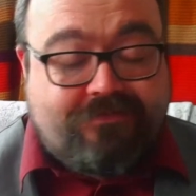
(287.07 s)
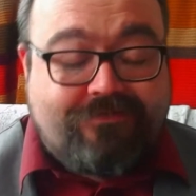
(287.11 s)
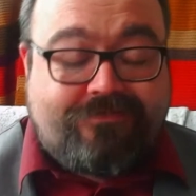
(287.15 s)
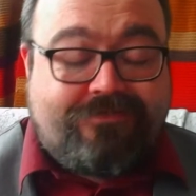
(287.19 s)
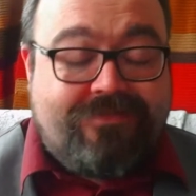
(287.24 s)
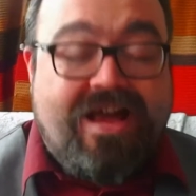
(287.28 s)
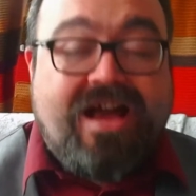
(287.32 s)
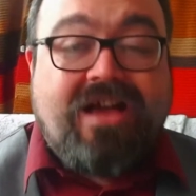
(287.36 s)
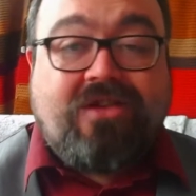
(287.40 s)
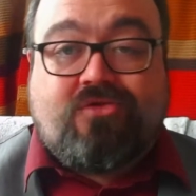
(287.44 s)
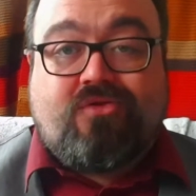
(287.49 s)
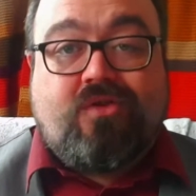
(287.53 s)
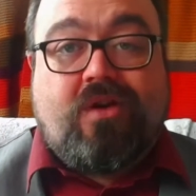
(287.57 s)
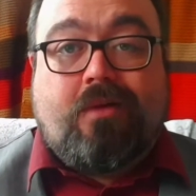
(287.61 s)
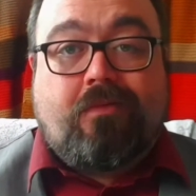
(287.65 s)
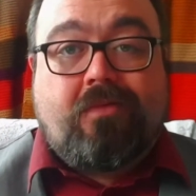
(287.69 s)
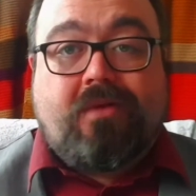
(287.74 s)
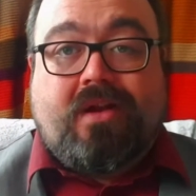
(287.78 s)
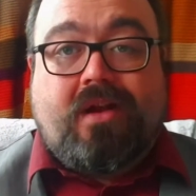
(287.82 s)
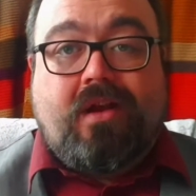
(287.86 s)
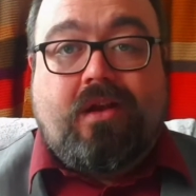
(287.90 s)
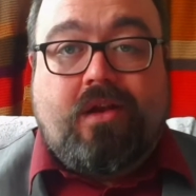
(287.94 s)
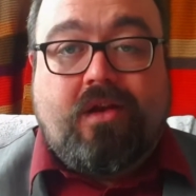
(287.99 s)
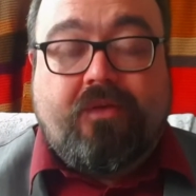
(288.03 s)
Naturally, I'm
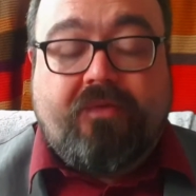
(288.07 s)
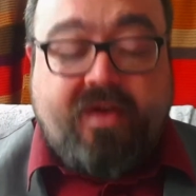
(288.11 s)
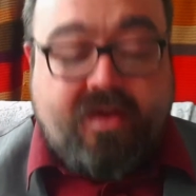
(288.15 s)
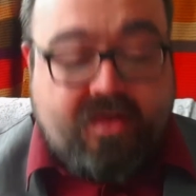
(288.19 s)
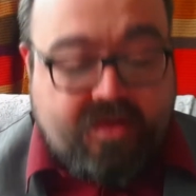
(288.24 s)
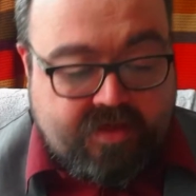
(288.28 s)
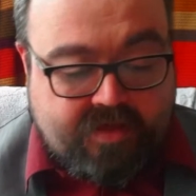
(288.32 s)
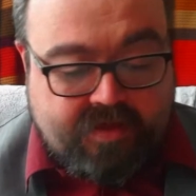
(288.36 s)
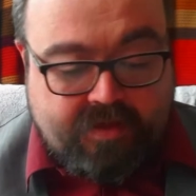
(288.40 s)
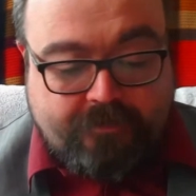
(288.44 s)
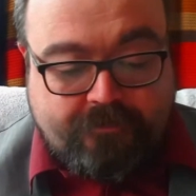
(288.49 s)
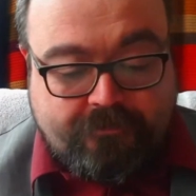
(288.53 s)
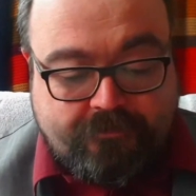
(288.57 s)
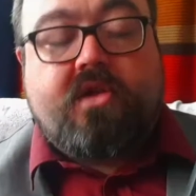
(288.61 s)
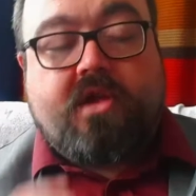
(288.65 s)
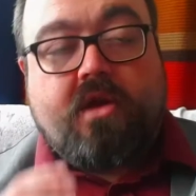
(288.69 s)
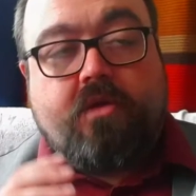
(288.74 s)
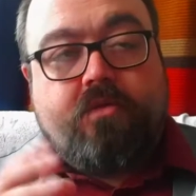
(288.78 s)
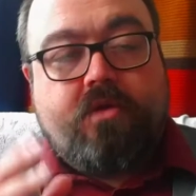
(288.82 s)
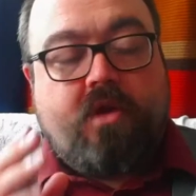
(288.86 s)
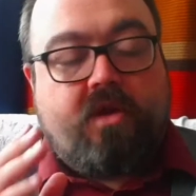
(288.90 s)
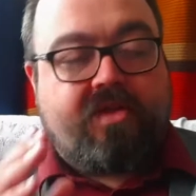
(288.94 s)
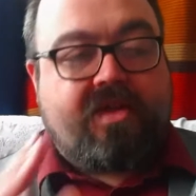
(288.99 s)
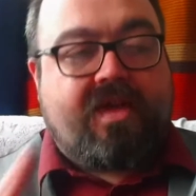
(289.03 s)
going to love it.
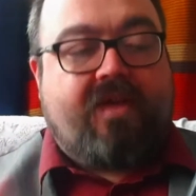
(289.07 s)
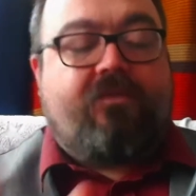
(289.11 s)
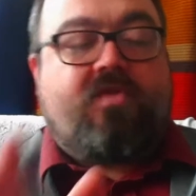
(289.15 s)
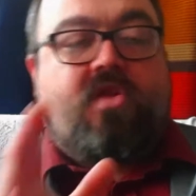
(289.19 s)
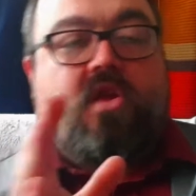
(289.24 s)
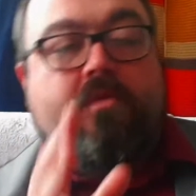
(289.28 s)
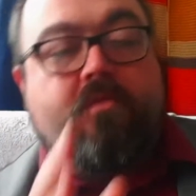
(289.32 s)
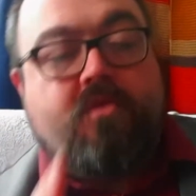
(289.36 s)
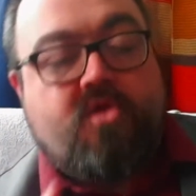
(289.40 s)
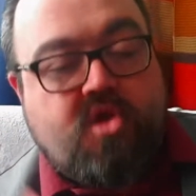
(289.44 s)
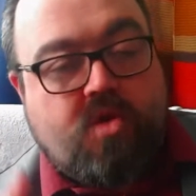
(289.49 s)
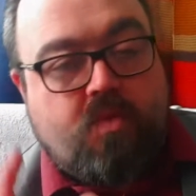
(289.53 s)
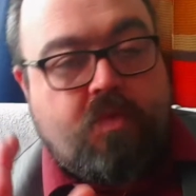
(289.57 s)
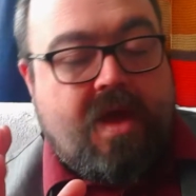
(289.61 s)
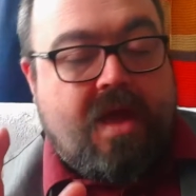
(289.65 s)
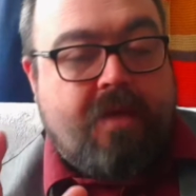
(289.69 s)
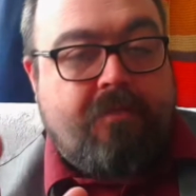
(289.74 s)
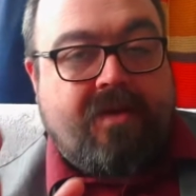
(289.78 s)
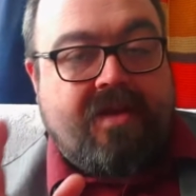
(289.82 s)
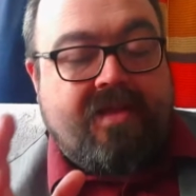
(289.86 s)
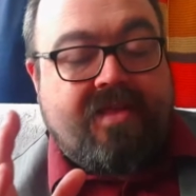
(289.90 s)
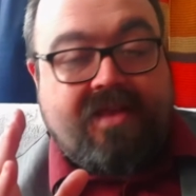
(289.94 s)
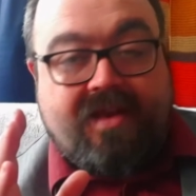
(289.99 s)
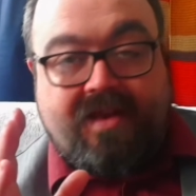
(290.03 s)
So, not to give too much away,
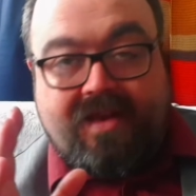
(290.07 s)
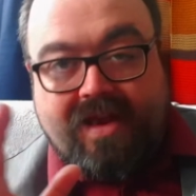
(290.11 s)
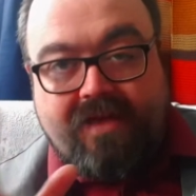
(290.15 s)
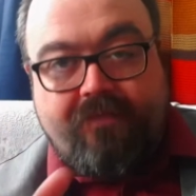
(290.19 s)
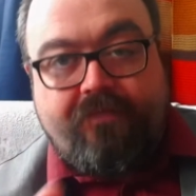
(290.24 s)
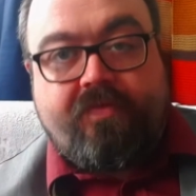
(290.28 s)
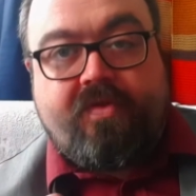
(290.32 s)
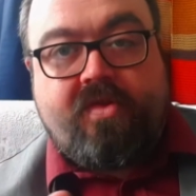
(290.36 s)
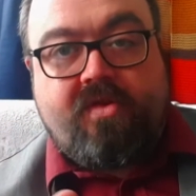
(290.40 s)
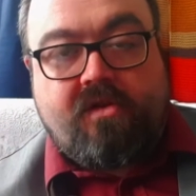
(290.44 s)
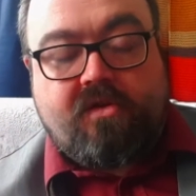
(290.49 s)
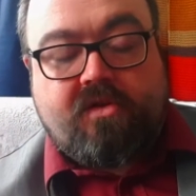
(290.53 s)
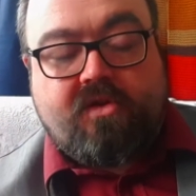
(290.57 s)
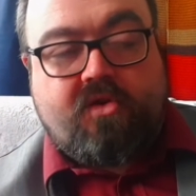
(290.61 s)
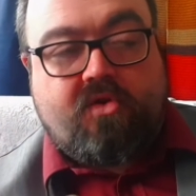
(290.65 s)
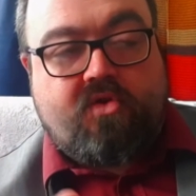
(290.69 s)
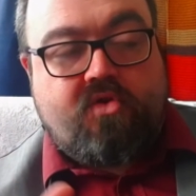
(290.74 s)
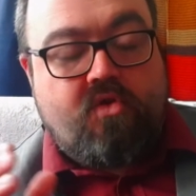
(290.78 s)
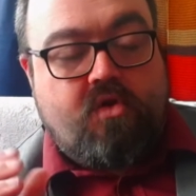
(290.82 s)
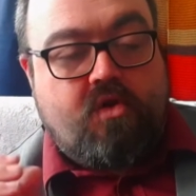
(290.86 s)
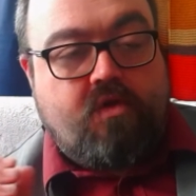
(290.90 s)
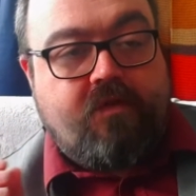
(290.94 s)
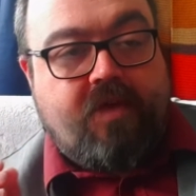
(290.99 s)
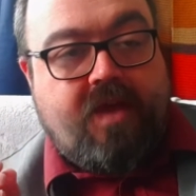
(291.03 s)
but it's an 11th Doctor
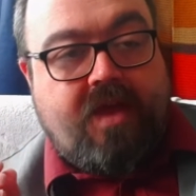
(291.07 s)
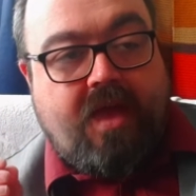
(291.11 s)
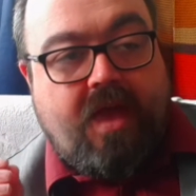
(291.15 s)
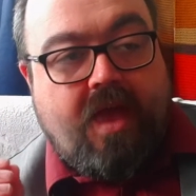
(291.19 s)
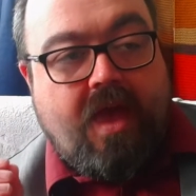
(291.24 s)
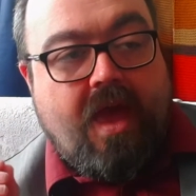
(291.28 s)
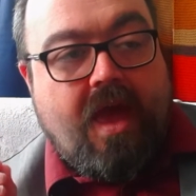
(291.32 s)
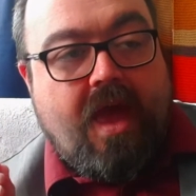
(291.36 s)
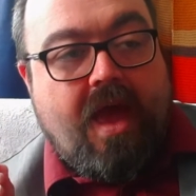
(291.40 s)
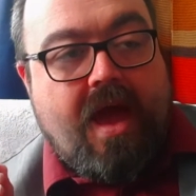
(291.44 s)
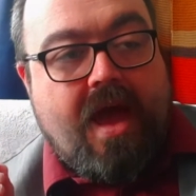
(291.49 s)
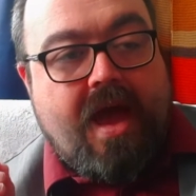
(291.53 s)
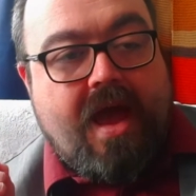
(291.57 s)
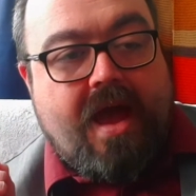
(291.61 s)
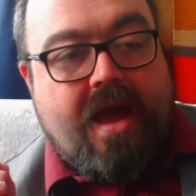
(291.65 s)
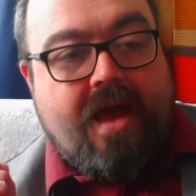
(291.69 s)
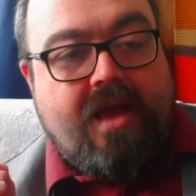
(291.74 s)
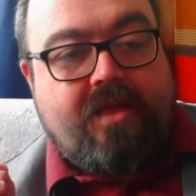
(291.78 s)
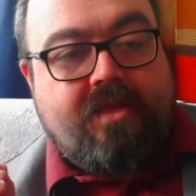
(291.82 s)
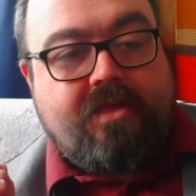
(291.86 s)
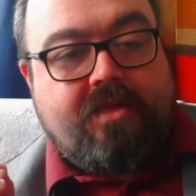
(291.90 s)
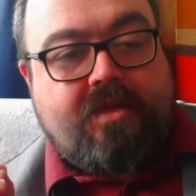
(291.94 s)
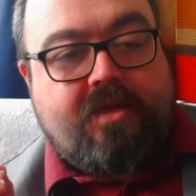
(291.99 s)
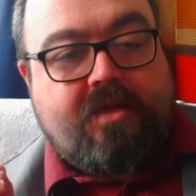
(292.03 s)
story,
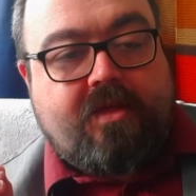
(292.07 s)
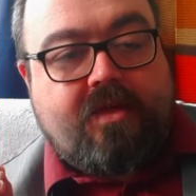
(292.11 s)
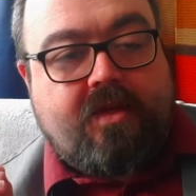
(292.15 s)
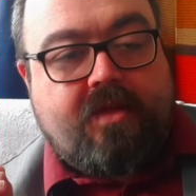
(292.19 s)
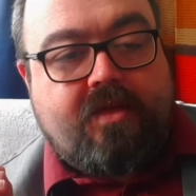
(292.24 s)
and